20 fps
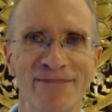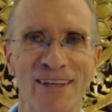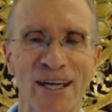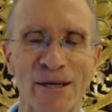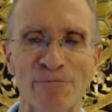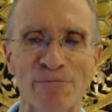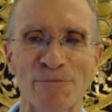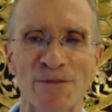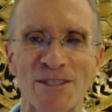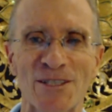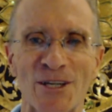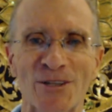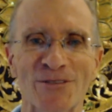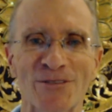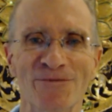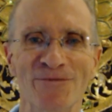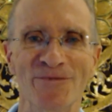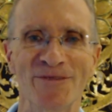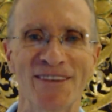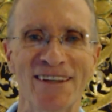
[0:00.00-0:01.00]
Yeah,
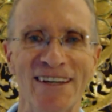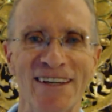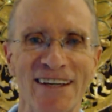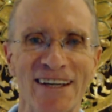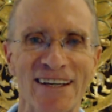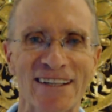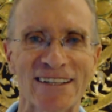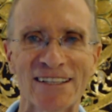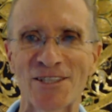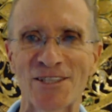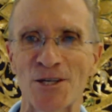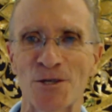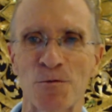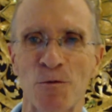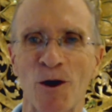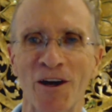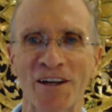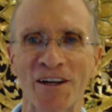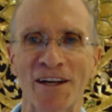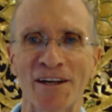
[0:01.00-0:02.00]
so let's just
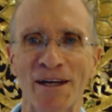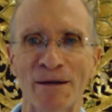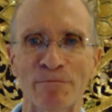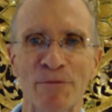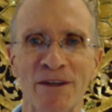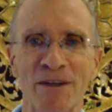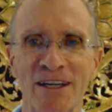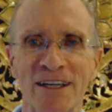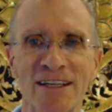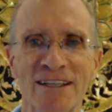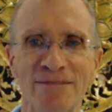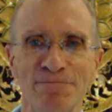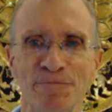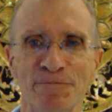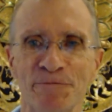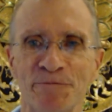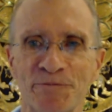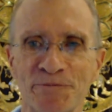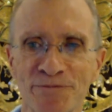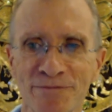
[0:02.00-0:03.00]
wind it up there.
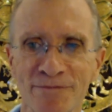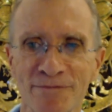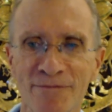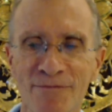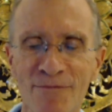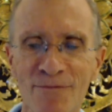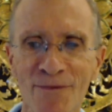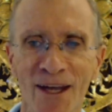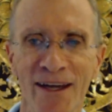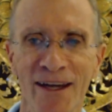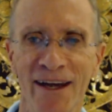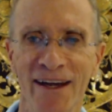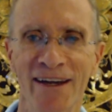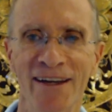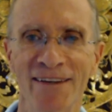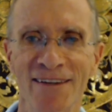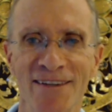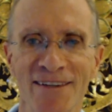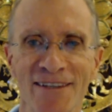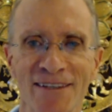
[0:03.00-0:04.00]

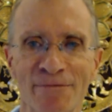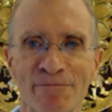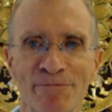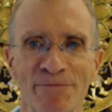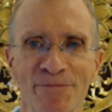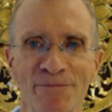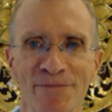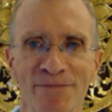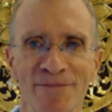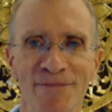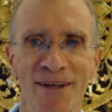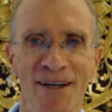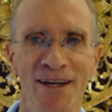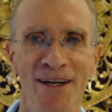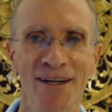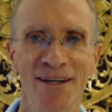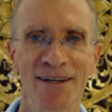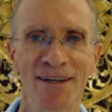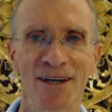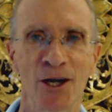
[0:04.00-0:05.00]
And
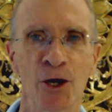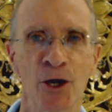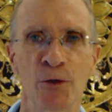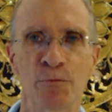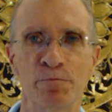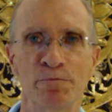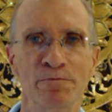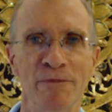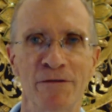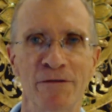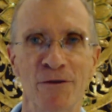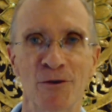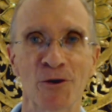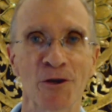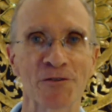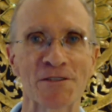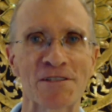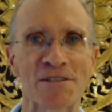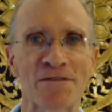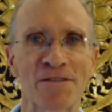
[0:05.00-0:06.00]
I hope if you
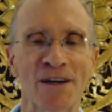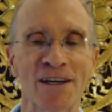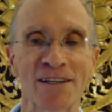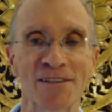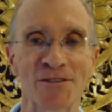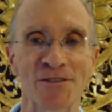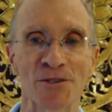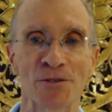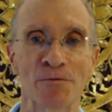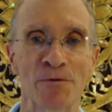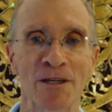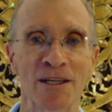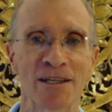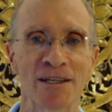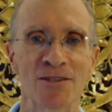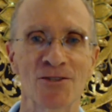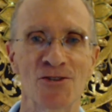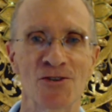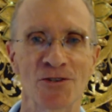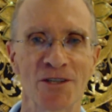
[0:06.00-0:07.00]
got this far that you
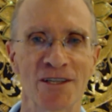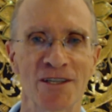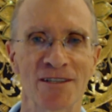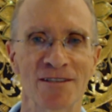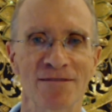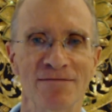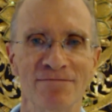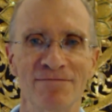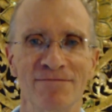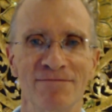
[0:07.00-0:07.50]
really enjoyed it.